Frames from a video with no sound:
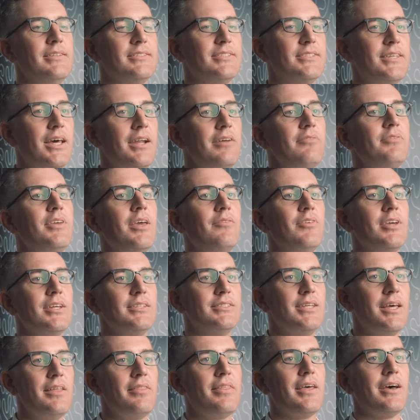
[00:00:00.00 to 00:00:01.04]
Instead of
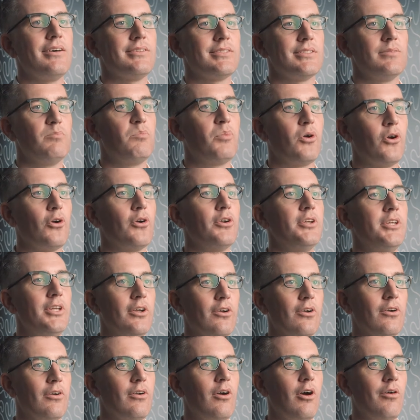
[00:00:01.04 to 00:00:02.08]
giving $10,000 per
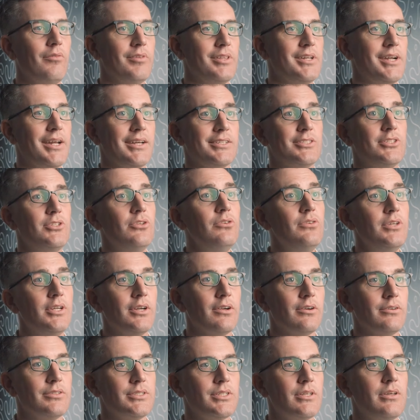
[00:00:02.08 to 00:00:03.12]
year over the next 2
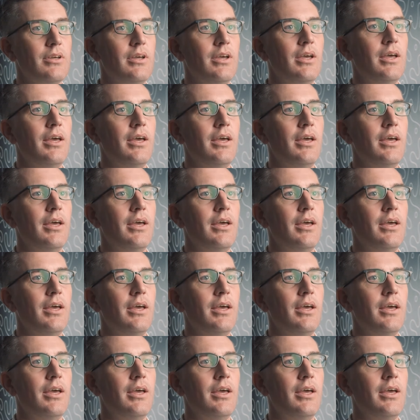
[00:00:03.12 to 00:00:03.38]
years,